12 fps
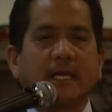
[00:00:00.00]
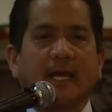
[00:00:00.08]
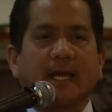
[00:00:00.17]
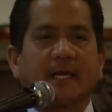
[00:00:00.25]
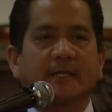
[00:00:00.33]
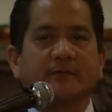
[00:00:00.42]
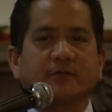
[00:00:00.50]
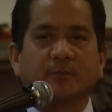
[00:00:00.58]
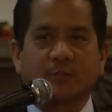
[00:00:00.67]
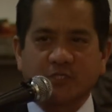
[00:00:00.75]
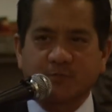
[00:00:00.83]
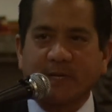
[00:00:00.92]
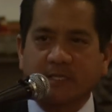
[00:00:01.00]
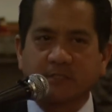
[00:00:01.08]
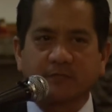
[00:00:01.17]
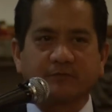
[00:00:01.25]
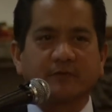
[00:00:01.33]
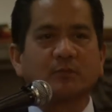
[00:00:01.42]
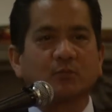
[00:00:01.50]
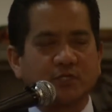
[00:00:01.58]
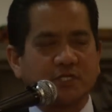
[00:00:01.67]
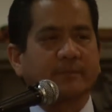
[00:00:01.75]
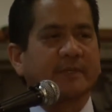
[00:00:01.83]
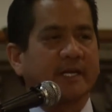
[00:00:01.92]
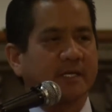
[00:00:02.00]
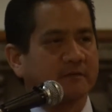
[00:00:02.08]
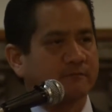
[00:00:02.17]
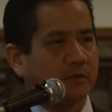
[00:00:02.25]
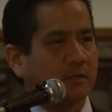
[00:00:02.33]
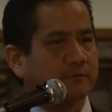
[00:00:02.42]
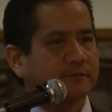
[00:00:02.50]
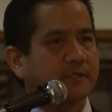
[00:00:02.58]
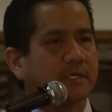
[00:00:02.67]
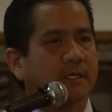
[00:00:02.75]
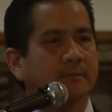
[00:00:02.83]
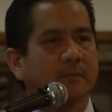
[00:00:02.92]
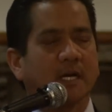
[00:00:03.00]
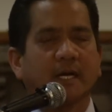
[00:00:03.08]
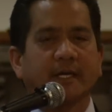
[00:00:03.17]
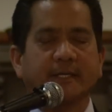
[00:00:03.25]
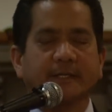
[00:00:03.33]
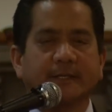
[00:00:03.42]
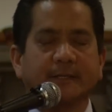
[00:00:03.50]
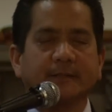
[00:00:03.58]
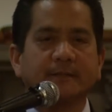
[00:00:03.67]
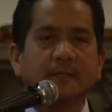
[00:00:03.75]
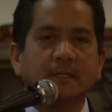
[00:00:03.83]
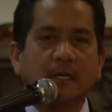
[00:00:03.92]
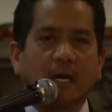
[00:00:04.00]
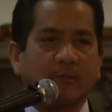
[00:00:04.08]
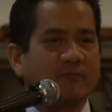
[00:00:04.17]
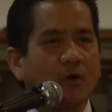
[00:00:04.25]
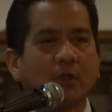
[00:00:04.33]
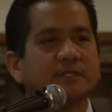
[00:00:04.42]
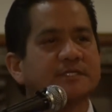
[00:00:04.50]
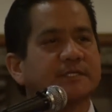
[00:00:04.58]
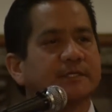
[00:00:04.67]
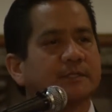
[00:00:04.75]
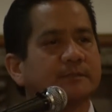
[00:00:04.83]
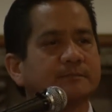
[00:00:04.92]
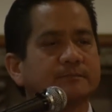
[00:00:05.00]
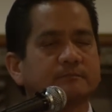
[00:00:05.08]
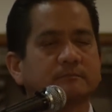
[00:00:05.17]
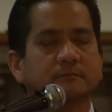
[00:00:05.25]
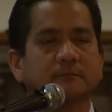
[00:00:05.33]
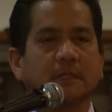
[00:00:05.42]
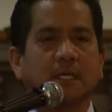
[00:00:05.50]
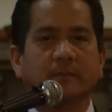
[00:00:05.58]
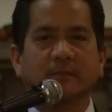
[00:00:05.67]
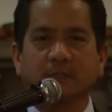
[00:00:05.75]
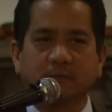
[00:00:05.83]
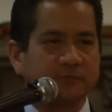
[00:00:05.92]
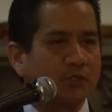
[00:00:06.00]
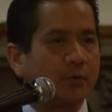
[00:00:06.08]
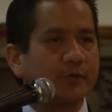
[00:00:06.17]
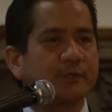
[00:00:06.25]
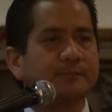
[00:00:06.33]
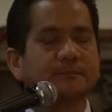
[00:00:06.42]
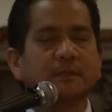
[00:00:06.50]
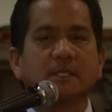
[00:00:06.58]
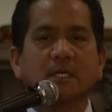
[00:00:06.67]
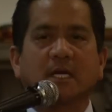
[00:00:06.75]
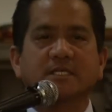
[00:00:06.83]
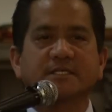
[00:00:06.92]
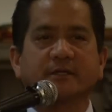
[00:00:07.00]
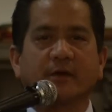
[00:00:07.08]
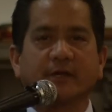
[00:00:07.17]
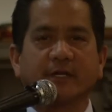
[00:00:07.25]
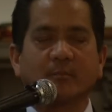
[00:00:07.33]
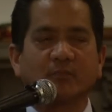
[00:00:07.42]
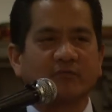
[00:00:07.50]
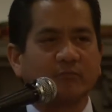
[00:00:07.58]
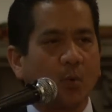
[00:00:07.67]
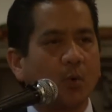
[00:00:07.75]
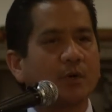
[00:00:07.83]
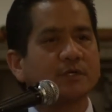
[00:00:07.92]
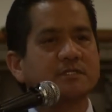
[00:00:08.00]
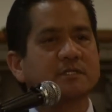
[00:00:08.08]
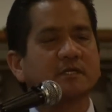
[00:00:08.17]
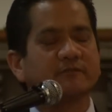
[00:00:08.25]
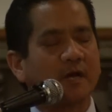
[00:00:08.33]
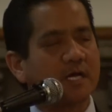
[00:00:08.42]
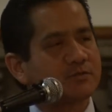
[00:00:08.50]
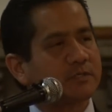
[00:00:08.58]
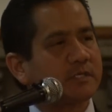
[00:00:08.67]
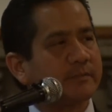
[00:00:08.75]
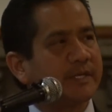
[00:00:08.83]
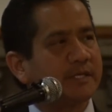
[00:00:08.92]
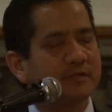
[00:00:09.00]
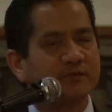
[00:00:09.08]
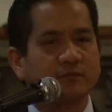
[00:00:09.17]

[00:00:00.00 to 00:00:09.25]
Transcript: and the perspective in which I'm getting involved. Um, I, uh, I'm a volunteer I'm a donor. I sit on a number of boards, advisory committees